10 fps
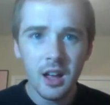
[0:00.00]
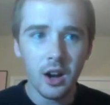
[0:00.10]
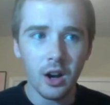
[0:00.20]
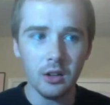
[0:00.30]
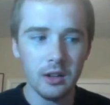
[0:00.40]

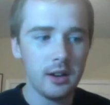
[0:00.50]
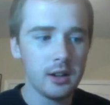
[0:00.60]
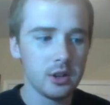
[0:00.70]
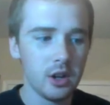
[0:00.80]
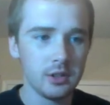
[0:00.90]
her
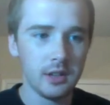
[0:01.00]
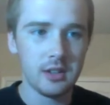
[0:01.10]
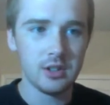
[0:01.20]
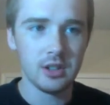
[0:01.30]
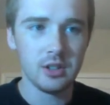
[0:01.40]
lyrics are also really
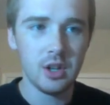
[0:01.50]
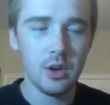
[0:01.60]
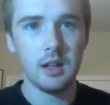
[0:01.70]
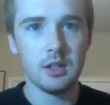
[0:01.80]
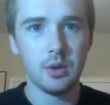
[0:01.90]
interesting
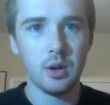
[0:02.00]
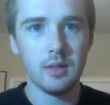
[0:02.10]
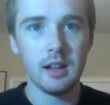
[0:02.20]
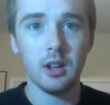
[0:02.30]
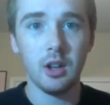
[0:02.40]
too. It's sort
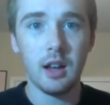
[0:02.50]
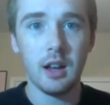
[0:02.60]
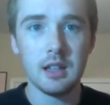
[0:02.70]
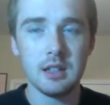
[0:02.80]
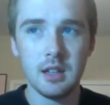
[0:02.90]
of like a look
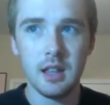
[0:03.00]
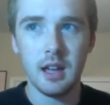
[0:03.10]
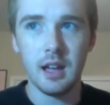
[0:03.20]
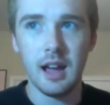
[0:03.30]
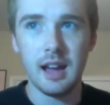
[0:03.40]
into
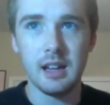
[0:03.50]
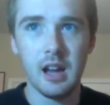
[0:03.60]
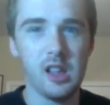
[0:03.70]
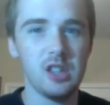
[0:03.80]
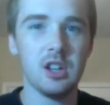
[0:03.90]
the
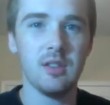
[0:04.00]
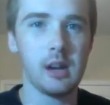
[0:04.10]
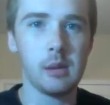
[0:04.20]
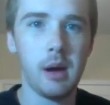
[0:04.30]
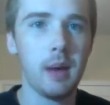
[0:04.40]
ideology of
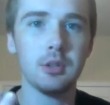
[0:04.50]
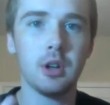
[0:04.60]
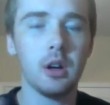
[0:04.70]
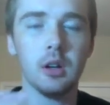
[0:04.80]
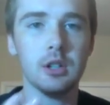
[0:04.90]
like a pop
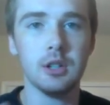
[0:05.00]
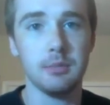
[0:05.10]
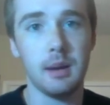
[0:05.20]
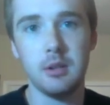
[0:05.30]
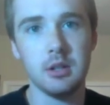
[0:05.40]
star, or just maybe just